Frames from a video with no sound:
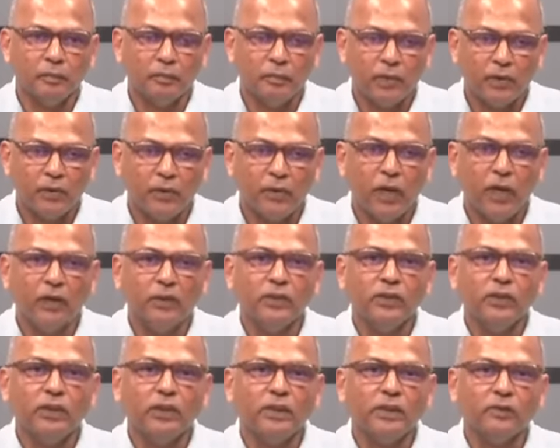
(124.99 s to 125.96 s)

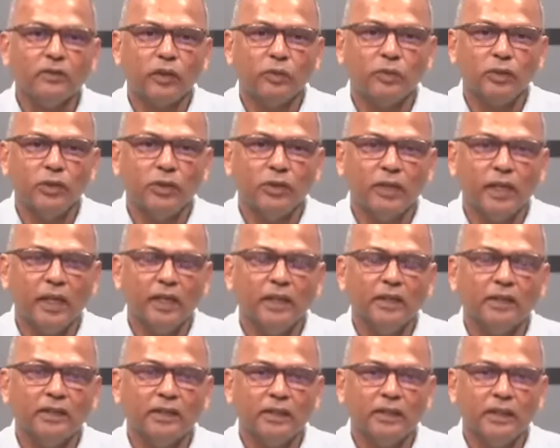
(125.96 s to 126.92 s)
pathologist from the
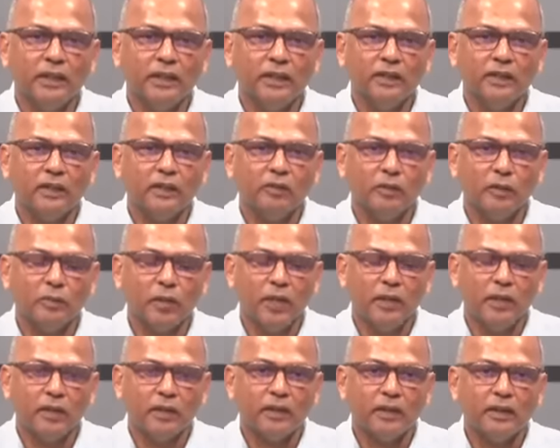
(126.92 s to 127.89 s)
United States of
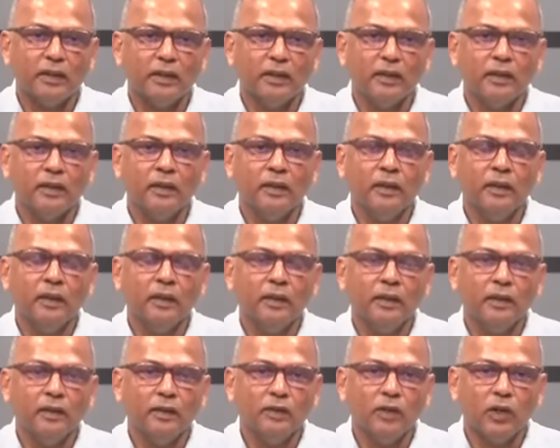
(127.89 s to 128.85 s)
America,
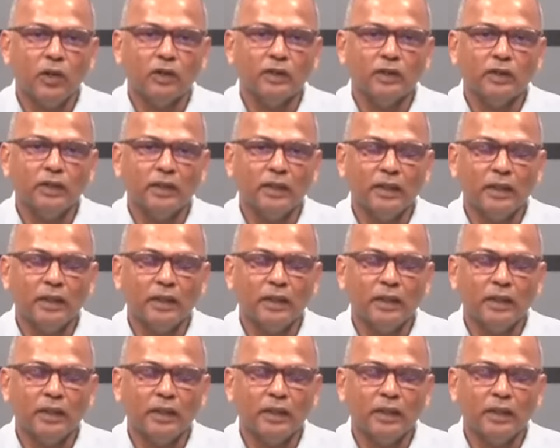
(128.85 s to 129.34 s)
Dr.